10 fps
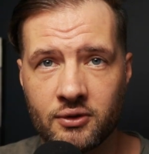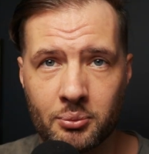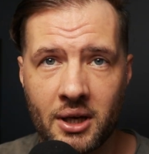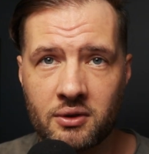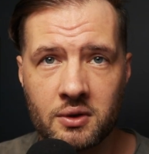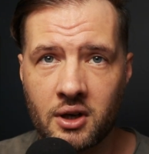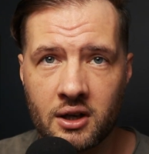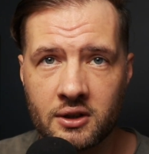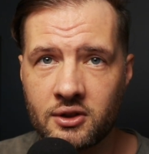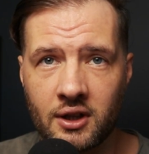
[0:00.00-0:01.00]

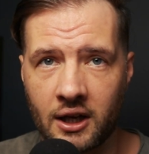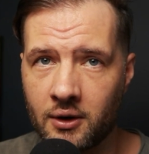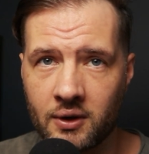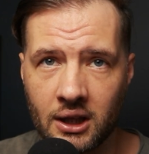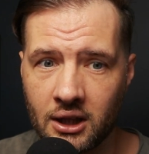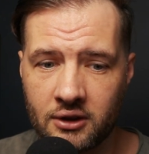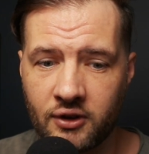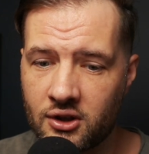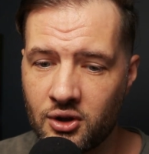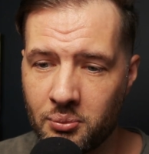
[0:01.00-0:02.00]
character, I have a lot
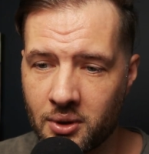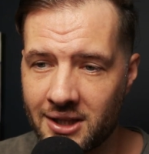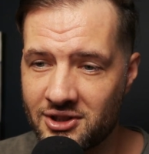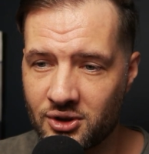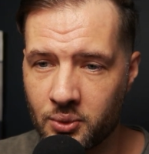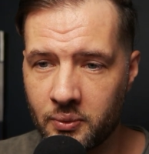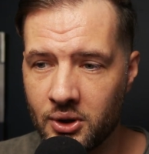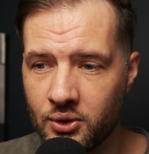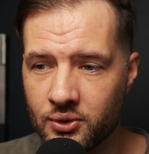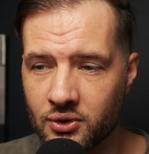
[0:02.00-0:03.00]
of actually projects where we
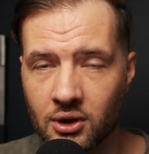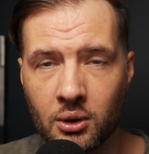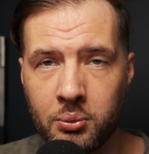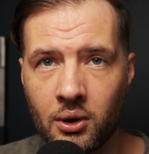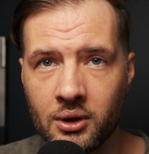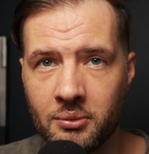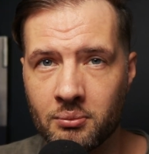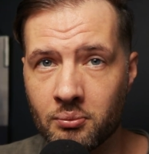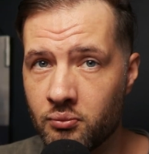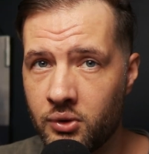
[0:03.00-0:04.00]
use low
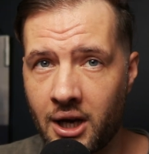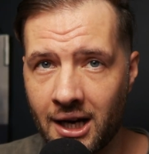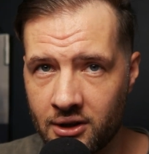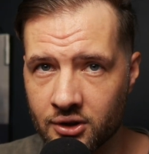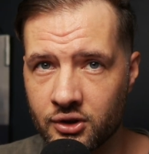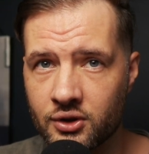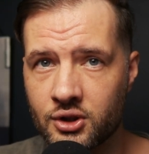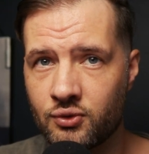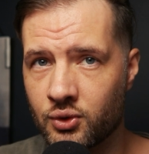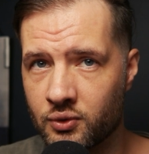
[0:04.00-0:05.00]
poly
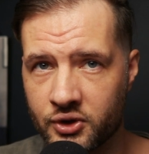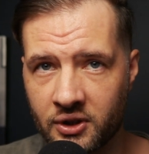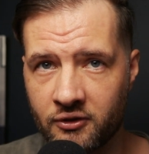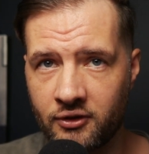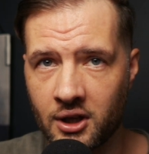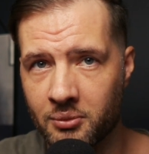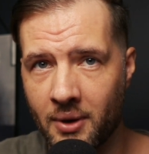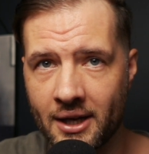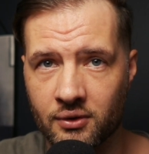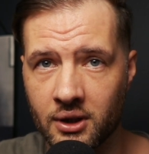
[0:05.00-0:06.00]
characters for some far
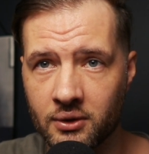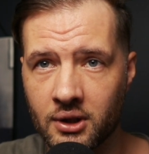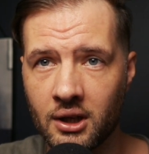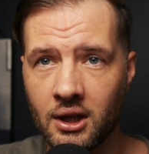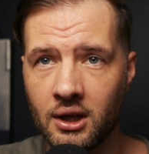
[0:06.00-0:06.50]
background.